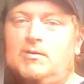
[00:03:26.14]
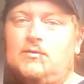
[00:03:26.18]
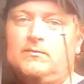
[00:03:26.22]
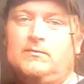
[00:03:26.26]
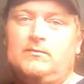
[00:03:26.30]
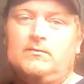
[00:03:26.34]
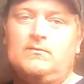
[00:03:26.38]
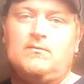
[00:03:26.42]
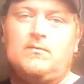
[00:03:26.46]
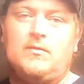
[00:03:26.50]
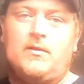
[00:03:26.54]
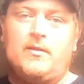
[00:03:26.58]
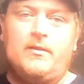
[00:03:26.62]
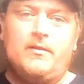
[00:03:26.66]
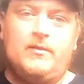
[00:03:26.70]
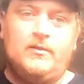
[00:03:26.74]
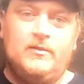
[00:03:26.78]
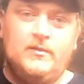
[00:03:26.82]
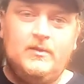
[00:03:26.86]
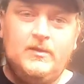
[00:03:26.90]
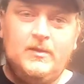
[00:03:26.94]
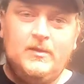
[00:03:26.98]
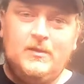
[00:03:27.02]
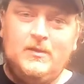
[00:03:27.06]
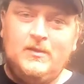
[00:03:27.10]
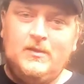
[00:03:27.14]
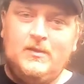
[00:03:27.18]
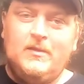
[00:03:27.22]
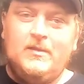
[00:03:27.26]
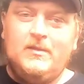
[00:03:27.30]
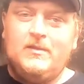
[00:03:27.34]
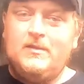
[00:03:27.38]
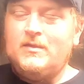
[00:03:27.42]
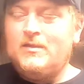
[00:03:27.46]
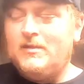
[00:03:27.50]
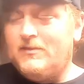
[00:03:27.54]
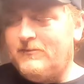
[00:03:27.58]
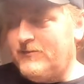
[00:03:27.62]
on the water.
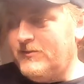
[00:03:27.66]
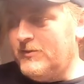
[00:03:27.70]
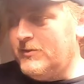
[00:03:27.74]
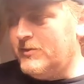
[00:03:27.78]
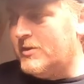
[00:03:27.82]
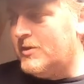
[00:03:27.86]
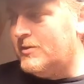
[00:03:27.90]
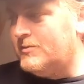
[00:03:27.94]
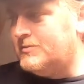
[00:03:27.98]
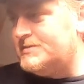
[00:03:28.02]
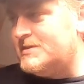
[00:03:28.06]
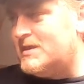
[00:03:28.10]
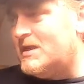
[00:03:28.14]
If you go